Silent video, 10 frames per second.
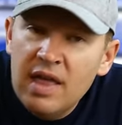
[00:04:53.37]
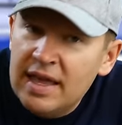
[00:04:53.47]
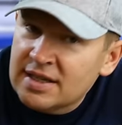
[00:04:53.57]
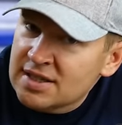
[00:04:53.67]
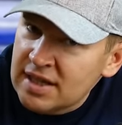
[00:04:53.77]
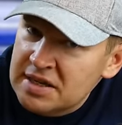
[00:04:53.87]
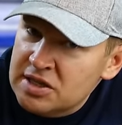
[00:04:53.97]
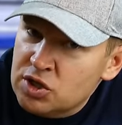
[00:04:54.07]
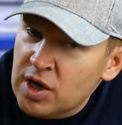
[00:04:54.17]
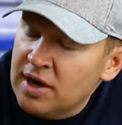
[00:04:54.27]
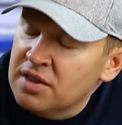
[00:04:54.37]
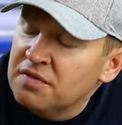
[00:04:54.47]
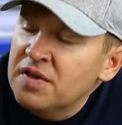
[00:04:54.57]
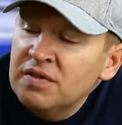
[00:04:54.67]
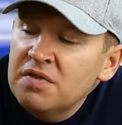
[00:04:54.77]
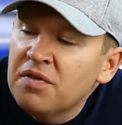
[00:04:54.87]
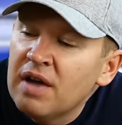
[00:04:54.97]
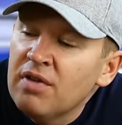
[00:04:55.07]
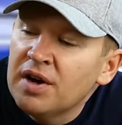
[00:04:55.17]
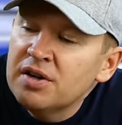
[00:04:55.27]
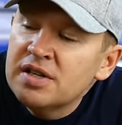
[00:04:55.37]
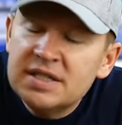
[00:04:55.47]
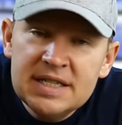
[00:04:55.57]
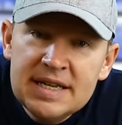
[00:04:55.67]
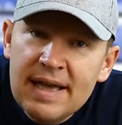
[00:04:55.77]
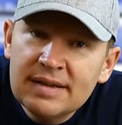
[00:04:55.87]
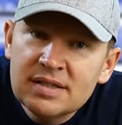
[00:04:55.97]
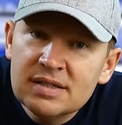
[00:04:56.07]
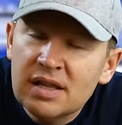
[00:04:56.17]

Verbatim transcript: Excited to try it on the 5500, the DX,